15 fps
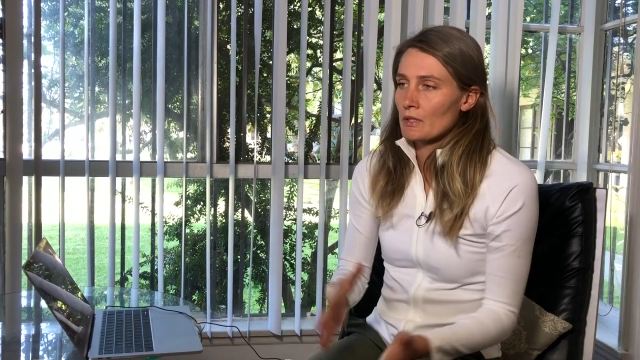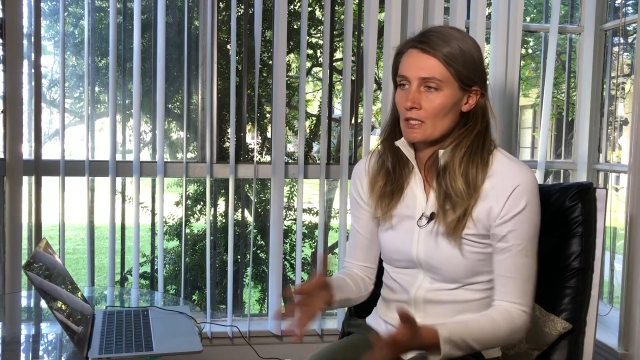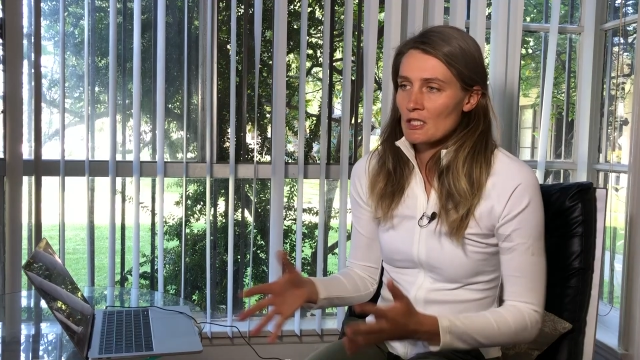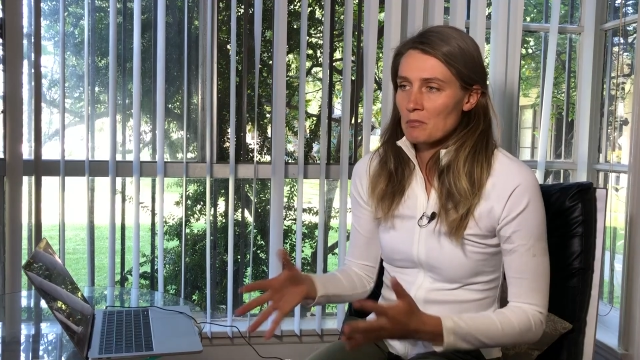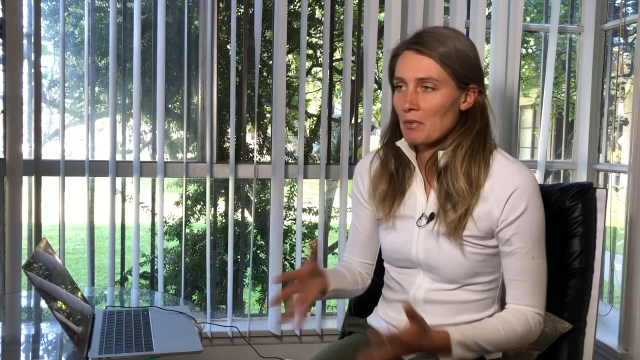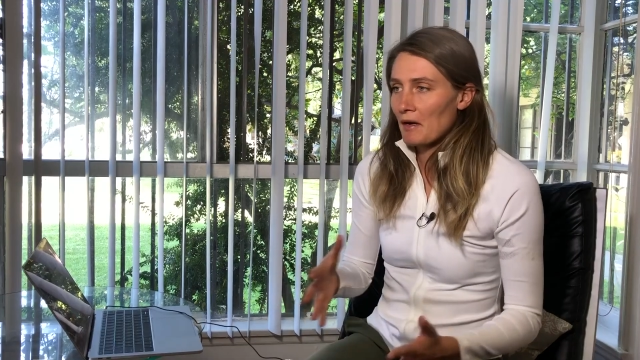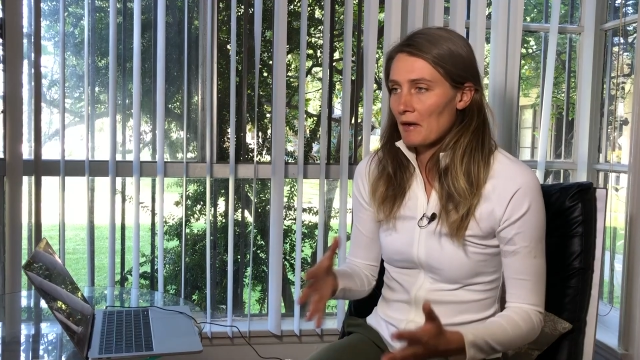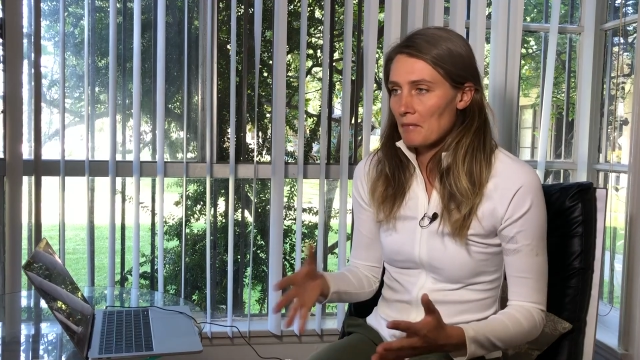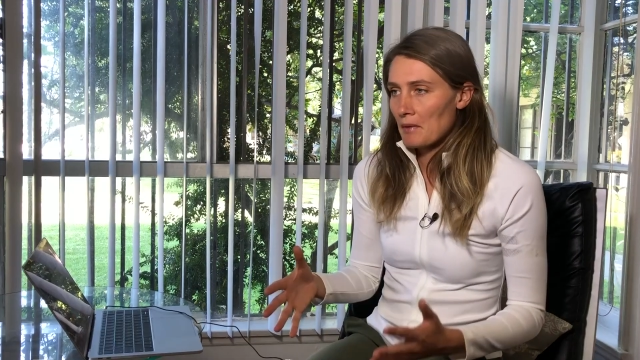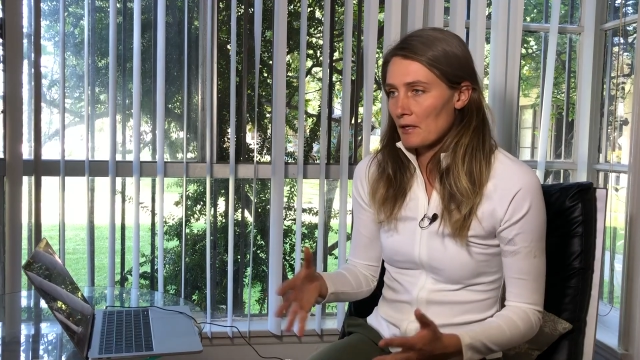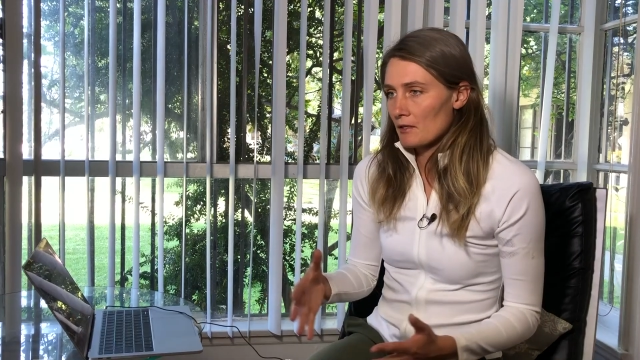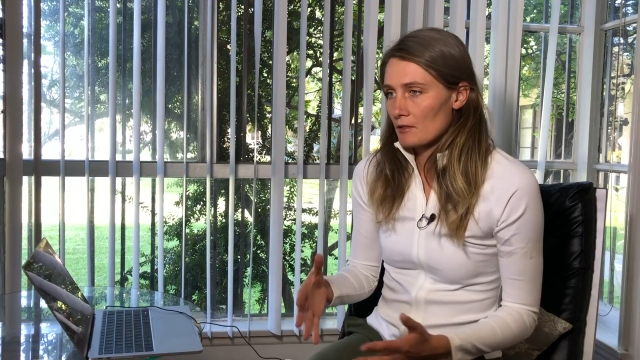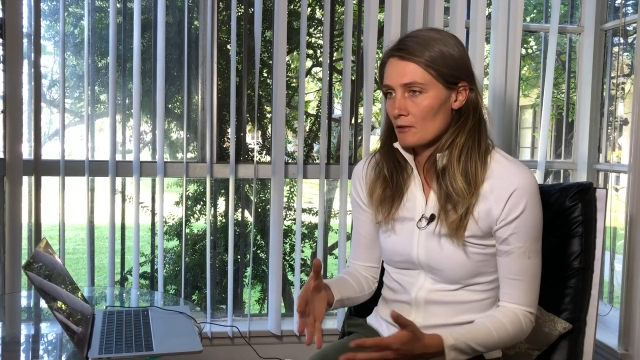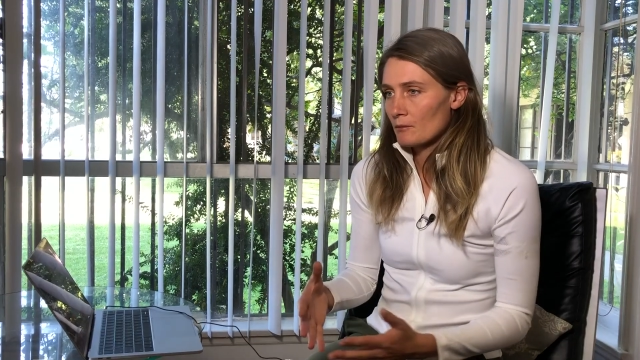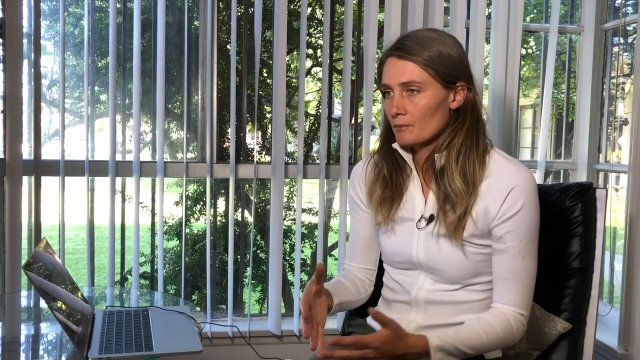
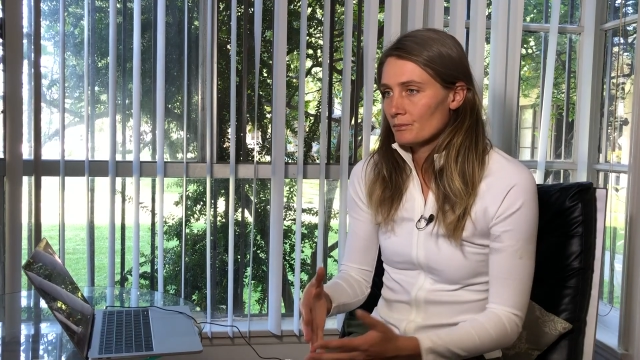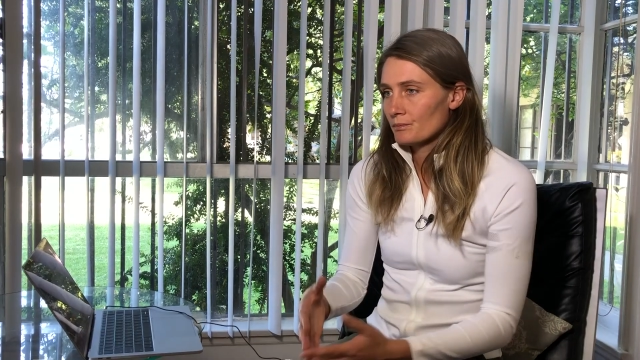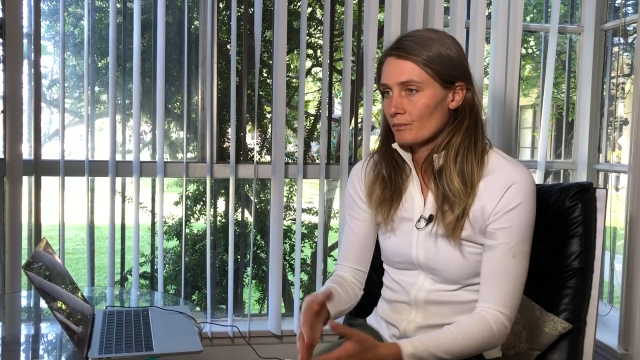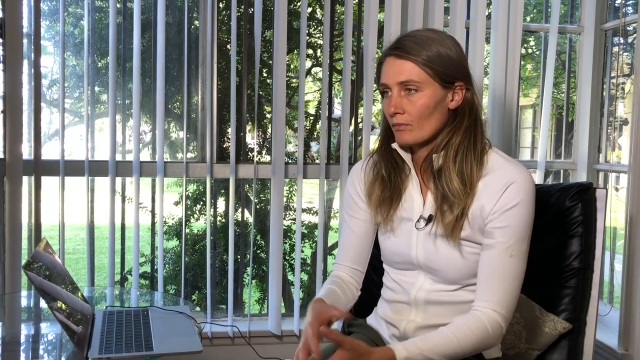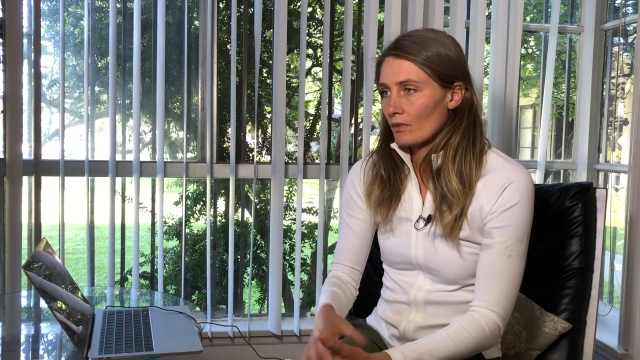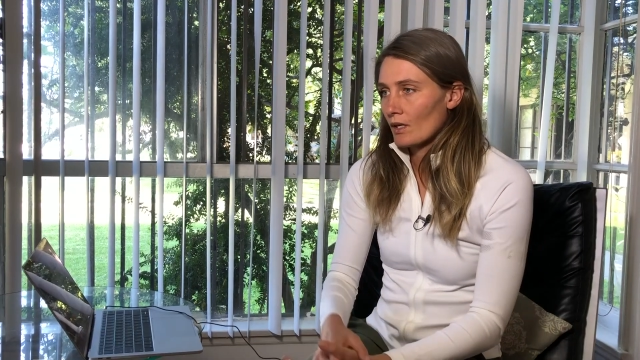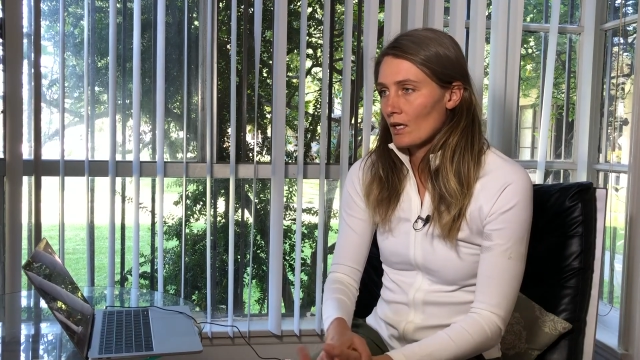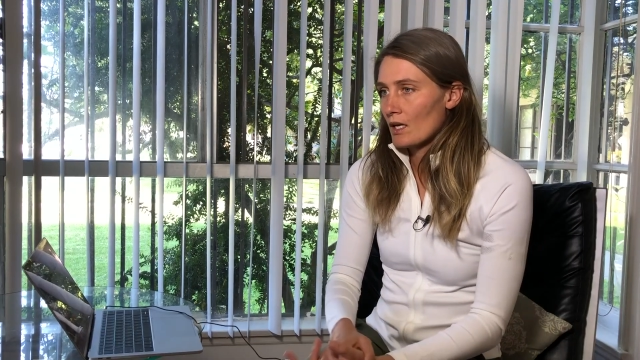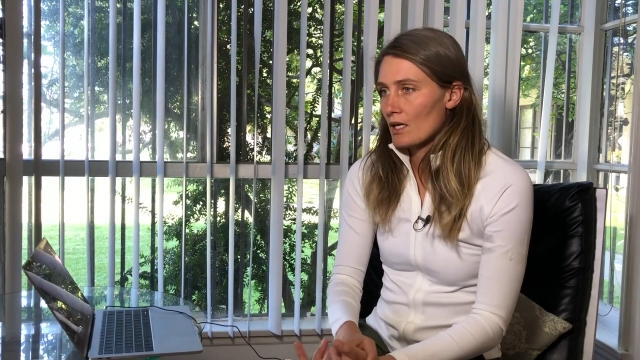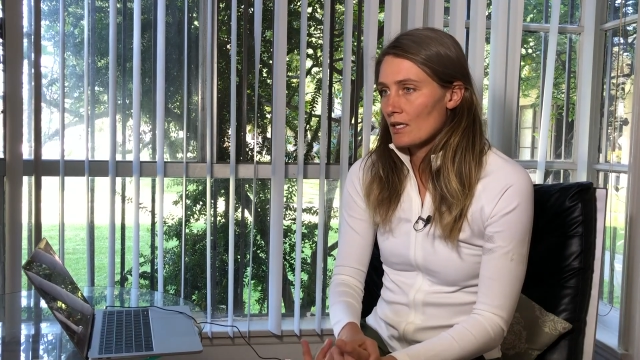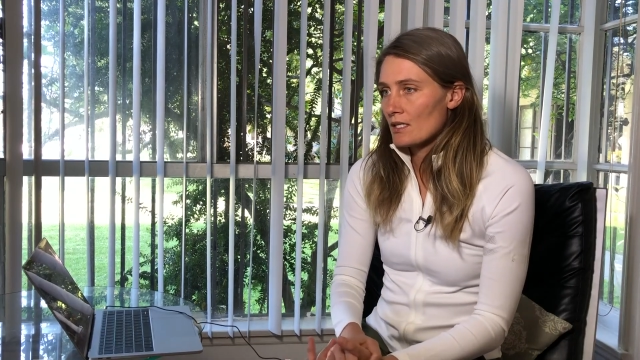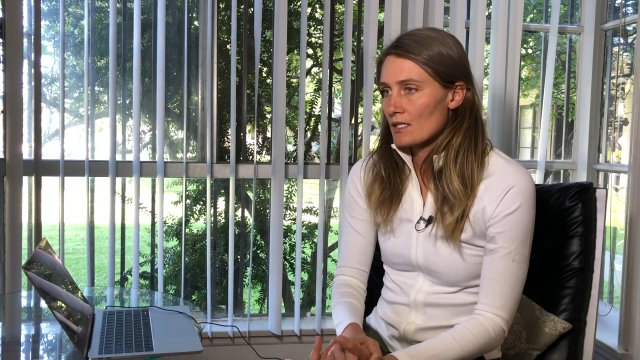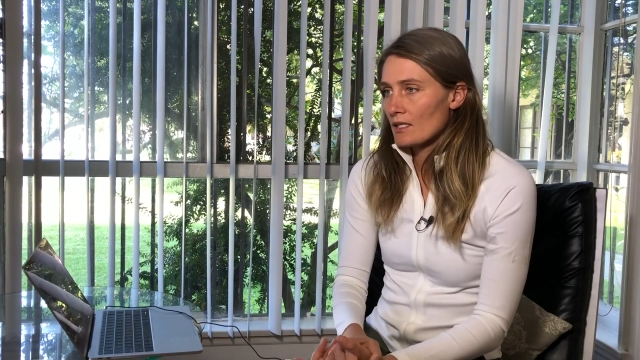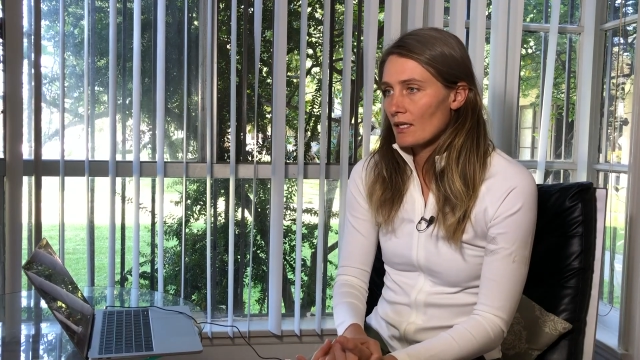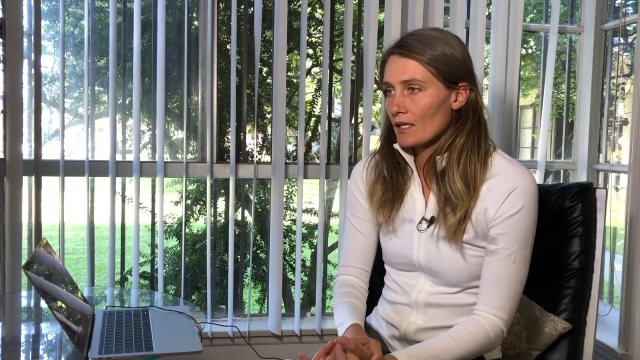experiment
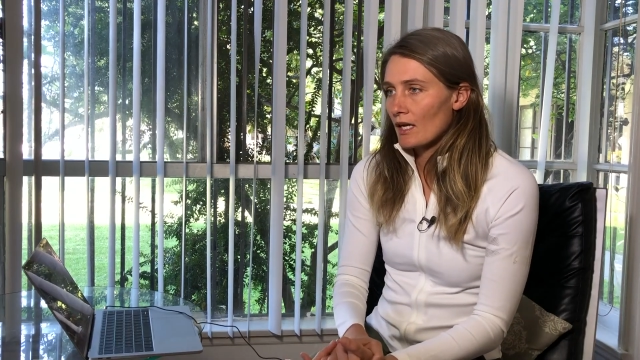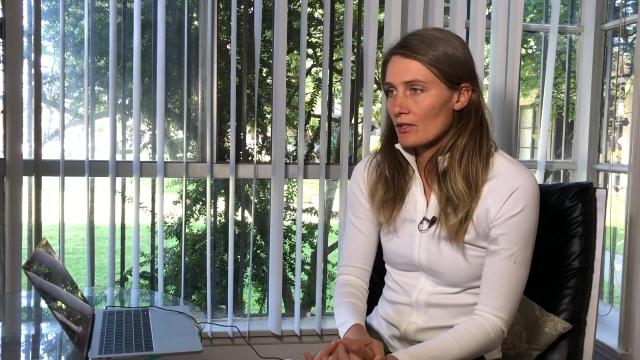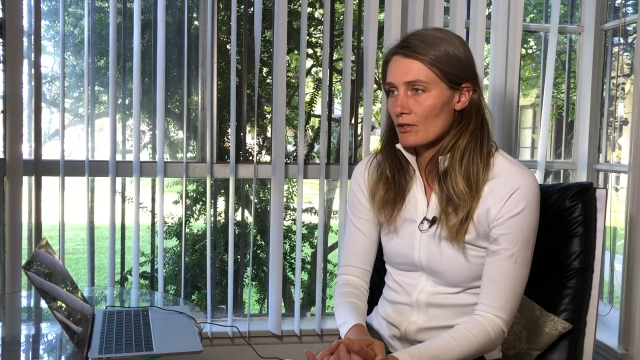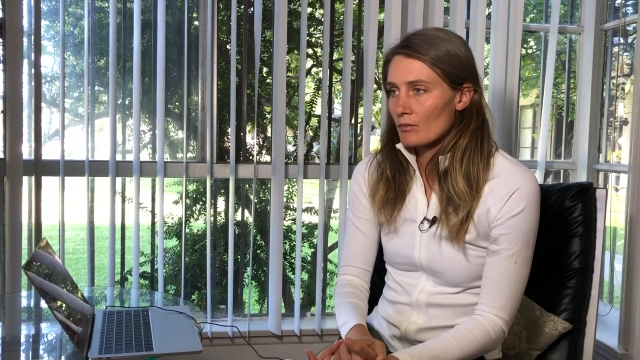until I got